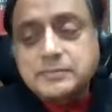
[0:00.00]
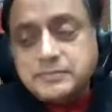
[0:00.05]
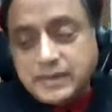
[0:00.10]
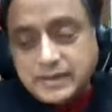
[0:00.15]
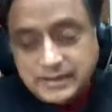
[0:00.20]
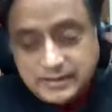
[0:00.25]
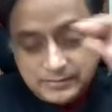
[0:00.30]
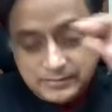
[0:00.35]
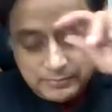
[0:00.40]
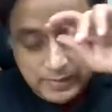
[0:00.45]
in
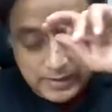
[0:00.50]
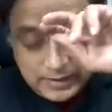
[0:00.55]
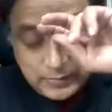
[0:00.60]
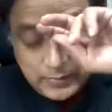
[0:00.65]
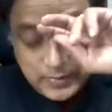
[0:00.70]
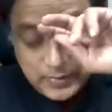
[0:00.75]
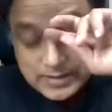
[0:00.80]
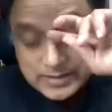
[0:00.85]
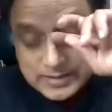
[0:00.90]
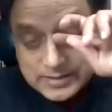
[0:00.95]
many
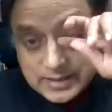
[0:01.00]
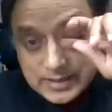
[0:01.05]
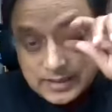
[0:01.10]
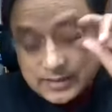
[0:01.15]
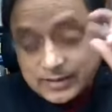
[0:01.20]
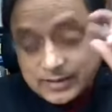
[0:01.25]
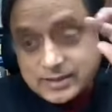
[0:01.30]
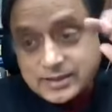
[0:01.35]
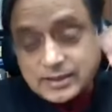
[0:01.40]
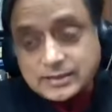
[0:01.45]
ways,
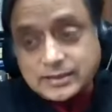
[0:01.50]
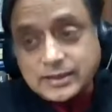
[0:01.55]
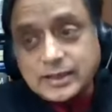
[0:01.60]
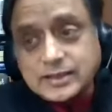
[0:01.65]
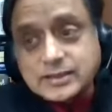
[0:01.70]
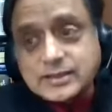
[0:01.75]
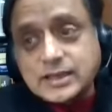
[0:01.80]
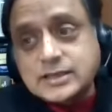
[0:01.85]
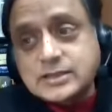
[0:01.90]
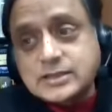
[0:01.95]

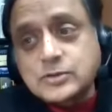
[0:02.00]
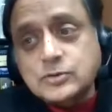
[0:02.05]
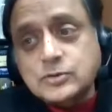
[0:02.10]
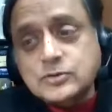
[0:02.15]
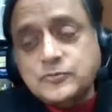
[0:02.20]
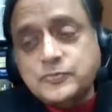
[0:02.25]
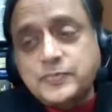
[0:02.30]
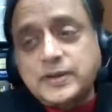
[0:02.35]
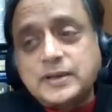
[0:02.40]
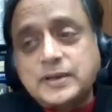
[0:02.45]
Rakshanda, it's
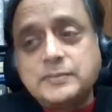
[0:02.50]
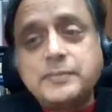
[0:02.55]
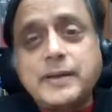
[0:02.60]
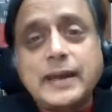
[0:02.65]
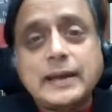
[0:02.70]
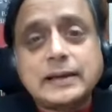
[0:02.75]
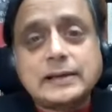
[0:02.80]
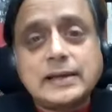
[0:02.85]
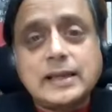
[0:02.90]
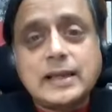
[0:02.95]
sort of been a
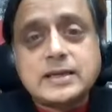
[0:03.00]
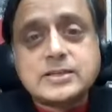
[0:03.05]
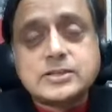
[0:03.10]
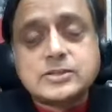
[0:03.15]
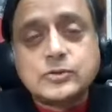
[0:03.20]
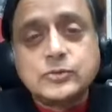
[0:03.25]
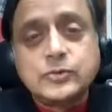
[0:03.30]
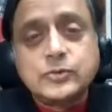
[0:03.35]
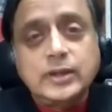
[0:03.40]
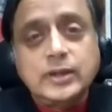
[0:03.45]

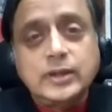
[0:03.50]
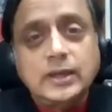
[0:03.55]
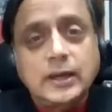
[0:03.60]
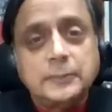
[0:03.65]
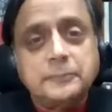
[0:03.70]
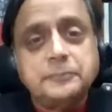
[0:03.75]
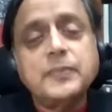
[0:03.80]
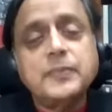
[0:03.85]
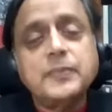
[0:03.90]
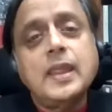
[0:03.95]
backlash to
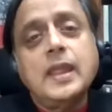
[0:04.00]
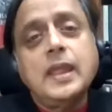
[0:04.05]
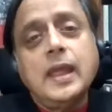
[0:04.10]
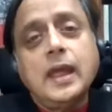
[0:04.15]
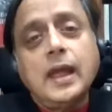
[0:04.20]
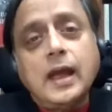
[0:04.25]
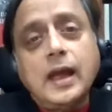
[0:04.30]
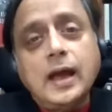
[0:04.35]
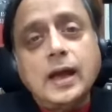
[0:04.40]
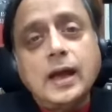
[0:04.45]

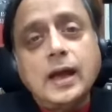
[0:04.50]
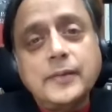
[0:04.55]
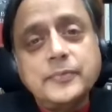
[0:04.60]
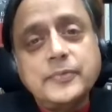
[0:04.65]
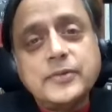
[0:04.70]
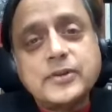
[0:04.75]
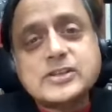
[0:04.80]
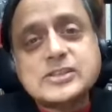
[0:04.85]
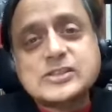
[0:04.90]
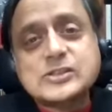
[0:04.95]

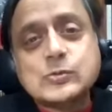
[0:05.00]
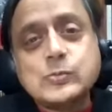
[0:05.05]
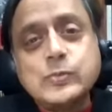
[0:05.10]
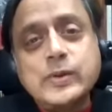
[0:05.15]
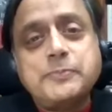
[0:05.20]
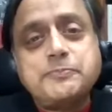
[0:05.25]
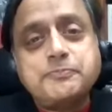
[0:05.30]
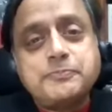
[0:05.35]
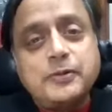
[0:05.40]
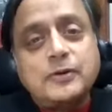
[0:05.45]
the
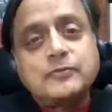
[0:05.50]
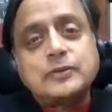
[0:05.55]
sweep